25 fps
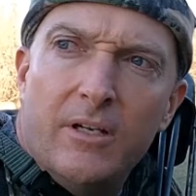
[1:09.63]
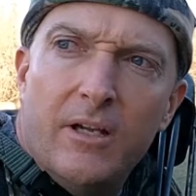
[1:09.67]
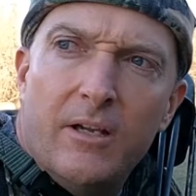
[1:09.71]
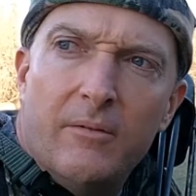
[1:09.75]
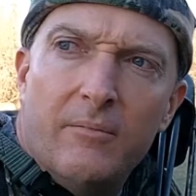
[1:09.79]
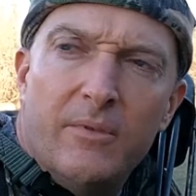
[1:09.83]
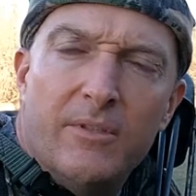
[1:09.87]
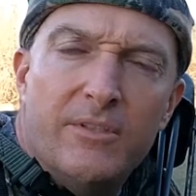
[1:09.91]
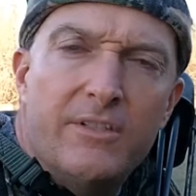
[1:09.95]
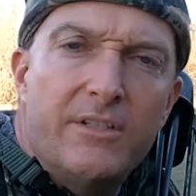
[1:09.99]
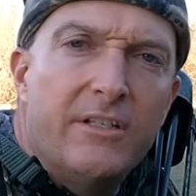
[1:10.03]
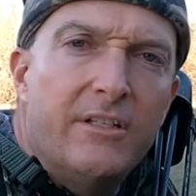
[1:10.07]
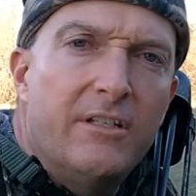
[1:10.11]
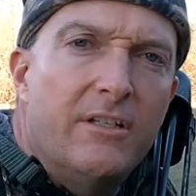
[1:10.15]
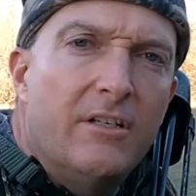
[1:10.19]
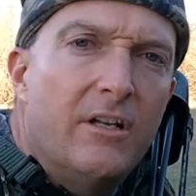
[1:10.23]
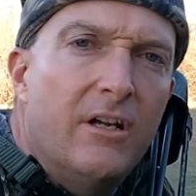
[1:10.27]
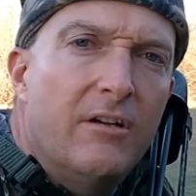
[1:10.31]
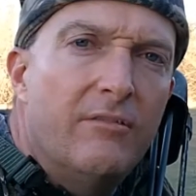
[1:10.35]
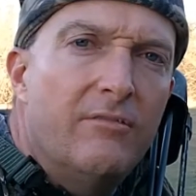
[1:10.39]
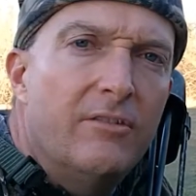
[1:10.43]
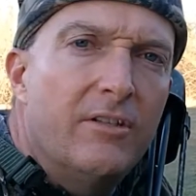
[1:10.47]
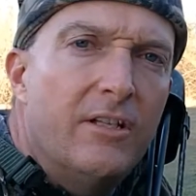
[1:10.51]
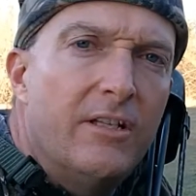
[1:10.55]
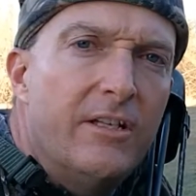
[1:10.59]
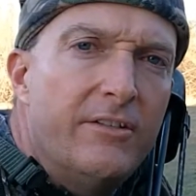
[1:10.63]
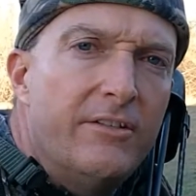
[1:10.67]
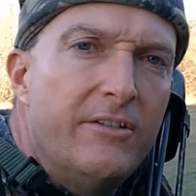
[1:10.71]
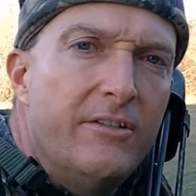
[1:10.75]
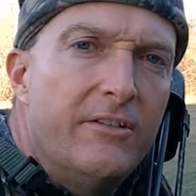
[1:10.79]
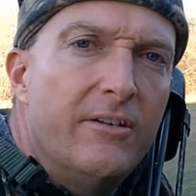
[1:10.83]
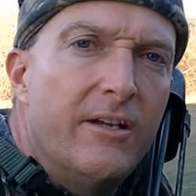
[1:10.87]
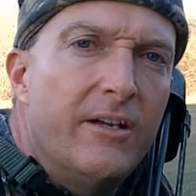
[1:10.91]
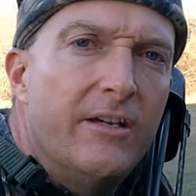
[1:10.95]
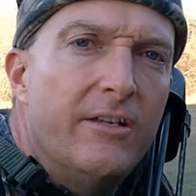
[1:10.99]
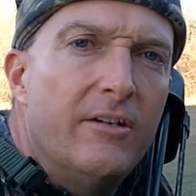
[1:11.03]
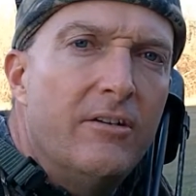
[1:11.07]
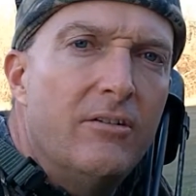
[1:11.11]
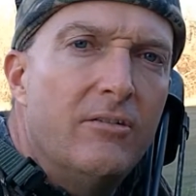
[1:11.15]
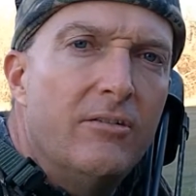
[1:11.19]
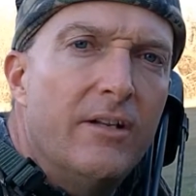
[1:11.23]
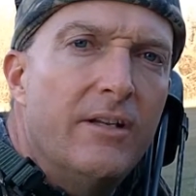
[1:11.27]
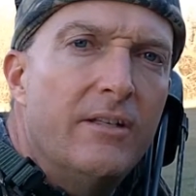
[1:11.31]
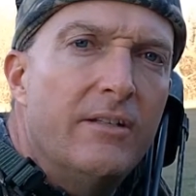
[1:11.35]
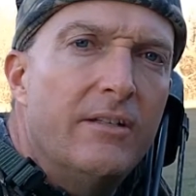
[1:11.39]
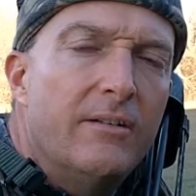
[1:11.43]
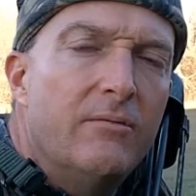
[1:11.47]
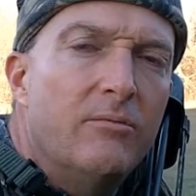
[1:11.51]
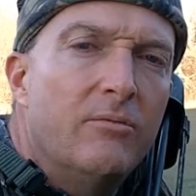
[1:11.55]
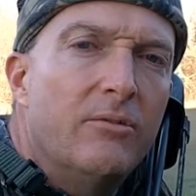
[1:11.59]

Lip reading: I've been seeing an awful lot of deer out here lately.